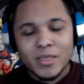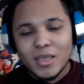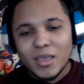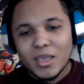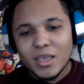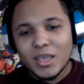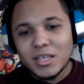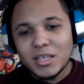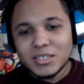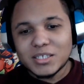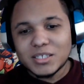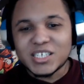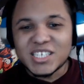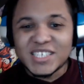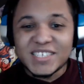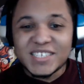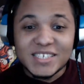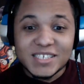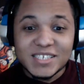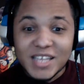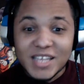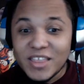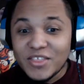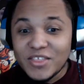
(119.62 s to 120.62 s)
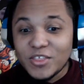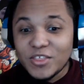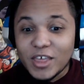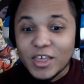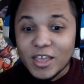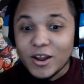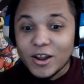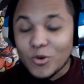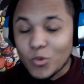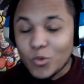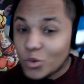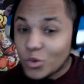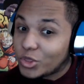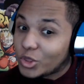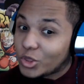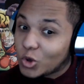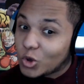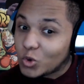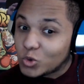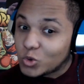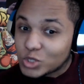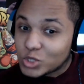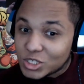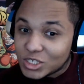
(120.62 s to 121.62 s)
he's in there with
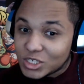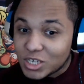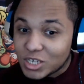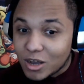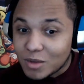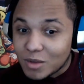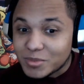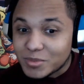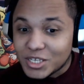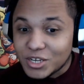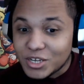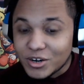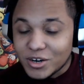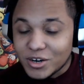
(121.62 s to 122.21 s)
those top tier